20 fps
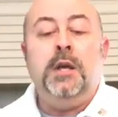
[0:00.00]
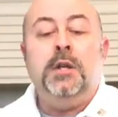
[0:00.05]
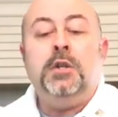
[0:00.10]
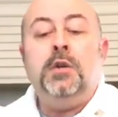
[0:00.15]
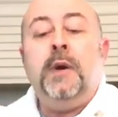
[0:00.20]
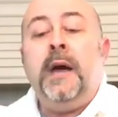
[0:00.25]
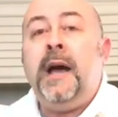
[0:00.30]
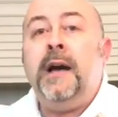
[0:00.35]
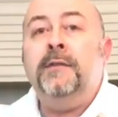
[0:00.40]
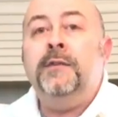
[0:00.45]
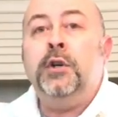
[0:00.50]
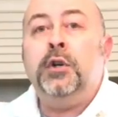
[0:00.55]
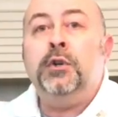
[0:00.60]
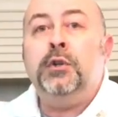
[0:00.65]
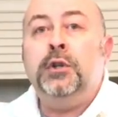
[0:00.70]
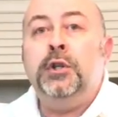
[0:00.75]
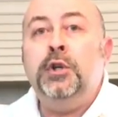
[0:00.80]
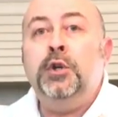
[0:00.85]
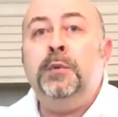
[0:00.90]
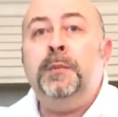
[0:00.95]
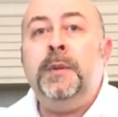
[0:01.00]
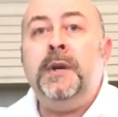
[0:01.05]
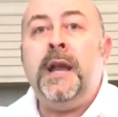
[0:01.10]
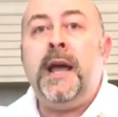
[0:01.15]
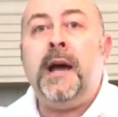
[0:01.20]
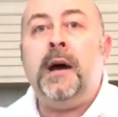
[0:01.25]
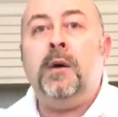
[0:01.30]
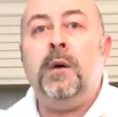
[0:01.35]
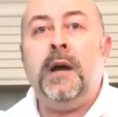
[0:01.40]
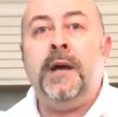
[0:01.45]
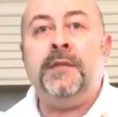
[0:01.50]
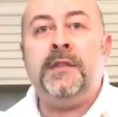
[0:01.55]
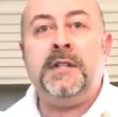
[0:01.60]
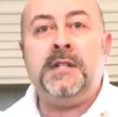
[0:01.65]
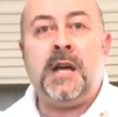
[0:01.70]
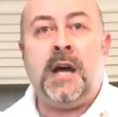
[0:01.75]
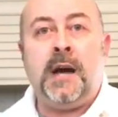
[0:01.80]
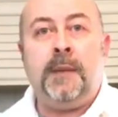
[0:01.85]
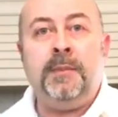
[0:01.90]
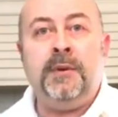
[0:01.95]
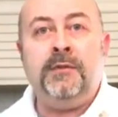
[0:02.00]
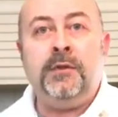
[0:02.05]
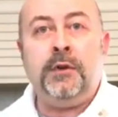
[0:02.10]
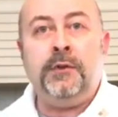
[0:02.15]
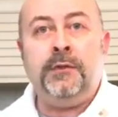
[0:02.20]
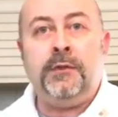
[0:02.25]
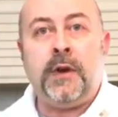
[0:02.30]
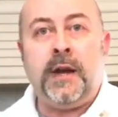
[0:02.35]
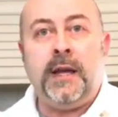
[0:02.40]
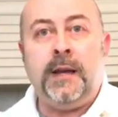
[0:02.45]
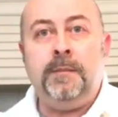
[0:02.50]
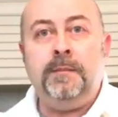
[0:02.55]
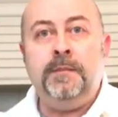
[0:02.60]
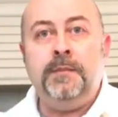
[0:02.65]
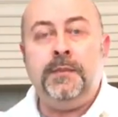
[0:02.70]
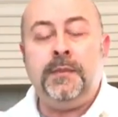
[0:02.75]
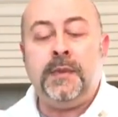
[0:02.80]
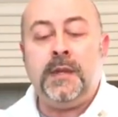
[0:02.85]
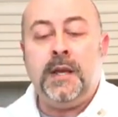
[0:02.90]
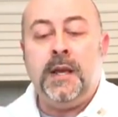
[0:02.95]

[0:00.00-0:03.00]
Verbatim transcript: You have your loop now at the top of your frame